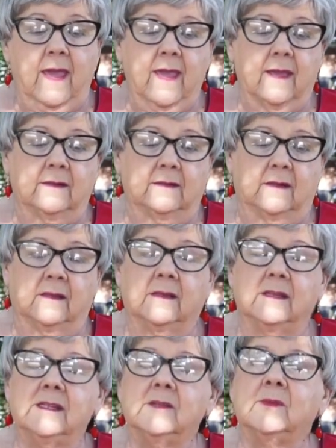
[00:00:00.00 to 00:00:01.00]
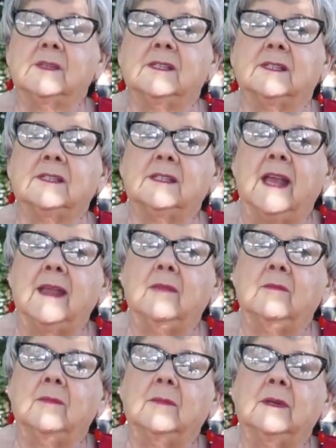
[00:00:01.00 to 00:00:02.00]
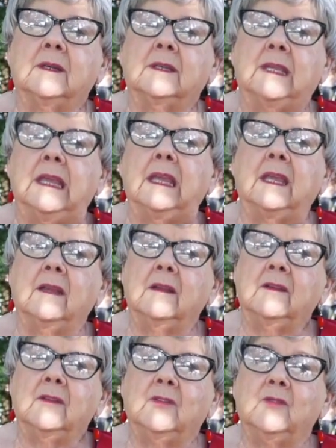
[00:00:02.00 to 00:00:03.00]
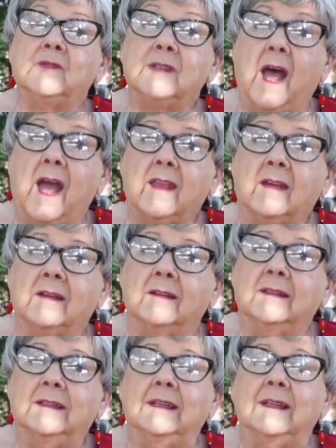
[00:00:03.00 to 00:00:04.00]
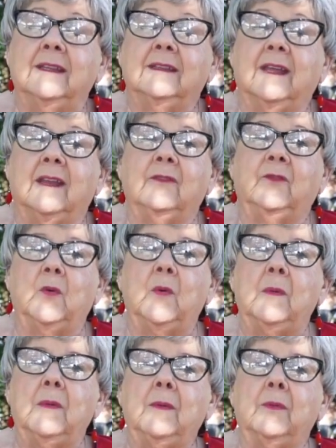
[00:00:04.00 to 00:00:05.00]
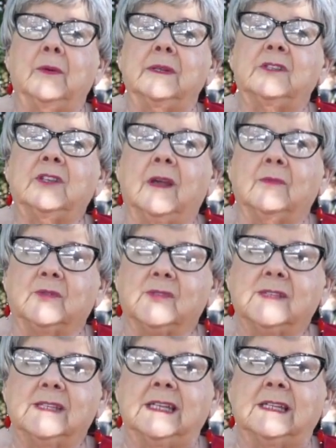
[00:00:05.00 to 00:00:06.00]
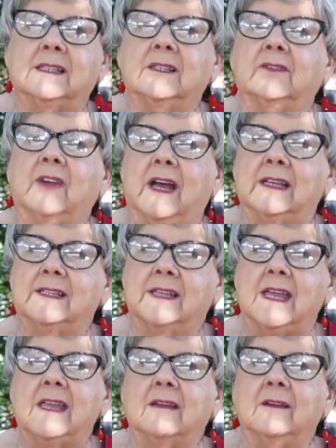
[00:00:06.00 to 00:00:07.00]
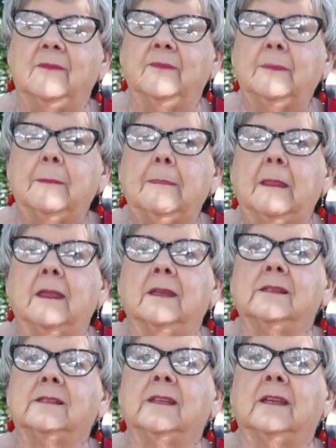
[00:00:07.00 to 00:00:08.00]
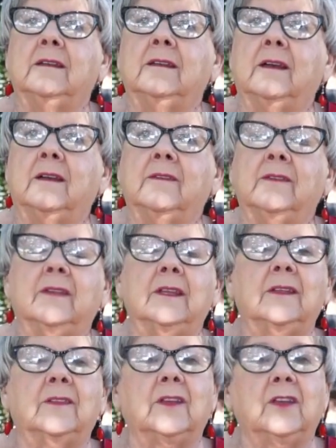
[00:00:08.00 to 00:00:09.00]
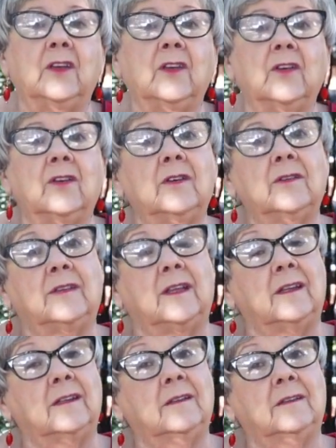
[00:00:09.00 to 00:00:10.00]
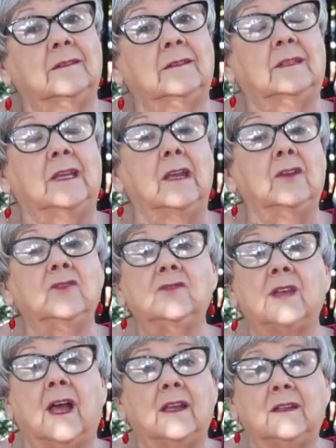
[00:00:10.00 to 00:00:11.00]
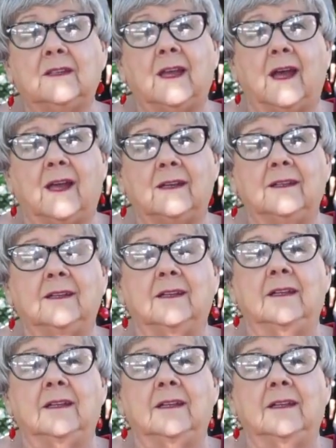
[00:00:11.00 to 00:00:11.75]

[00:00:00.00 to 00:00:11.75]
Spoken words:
And this was the same king Uzziah that, if you remember in chapter 6 of Isaiah, it said the year that King Uzziah died,